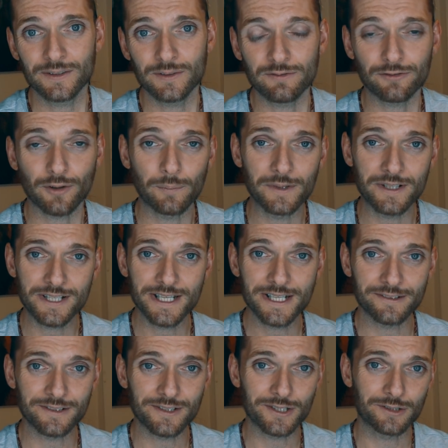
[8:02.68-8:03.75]
from the
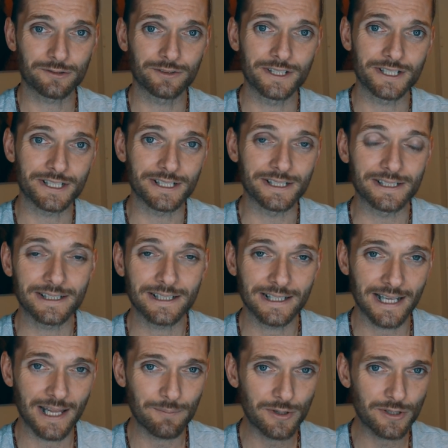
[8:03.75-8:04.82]
sacred secretion,
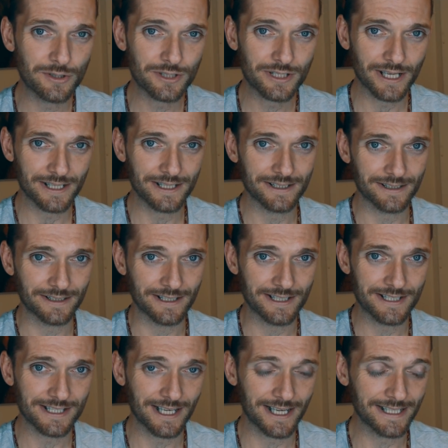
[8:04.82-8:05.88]
let me just get into this
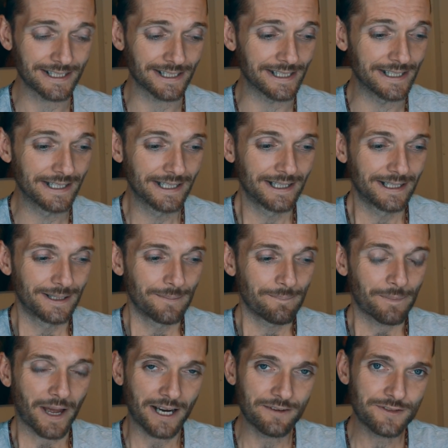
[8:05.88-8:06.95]
slightly.
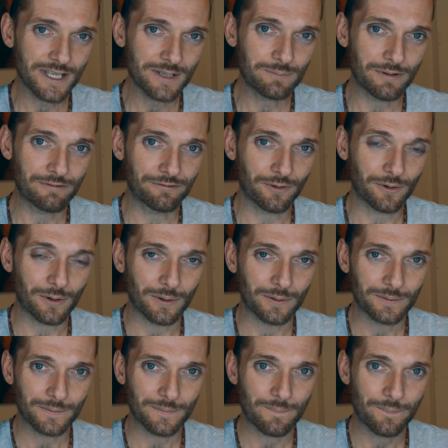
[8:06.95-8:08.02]
I've said before
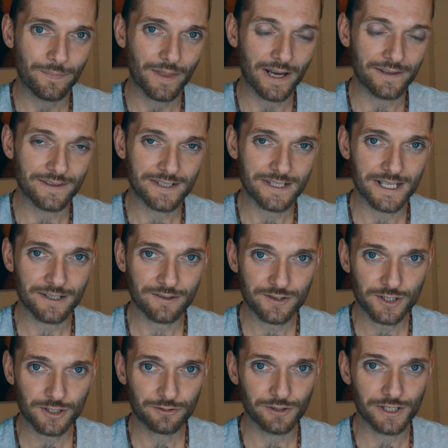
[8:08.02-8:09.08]
that the sacred
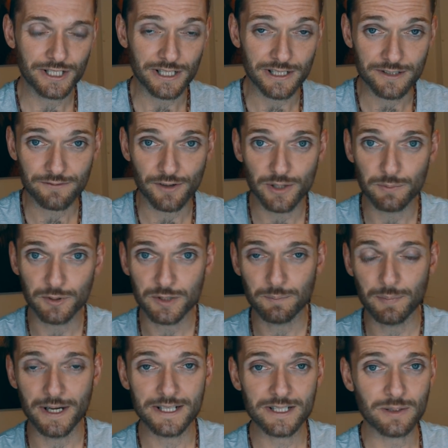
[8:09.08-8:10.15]
secretion is very much
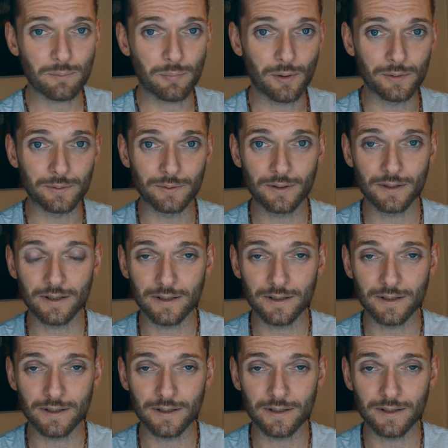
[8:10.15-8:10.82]
based upon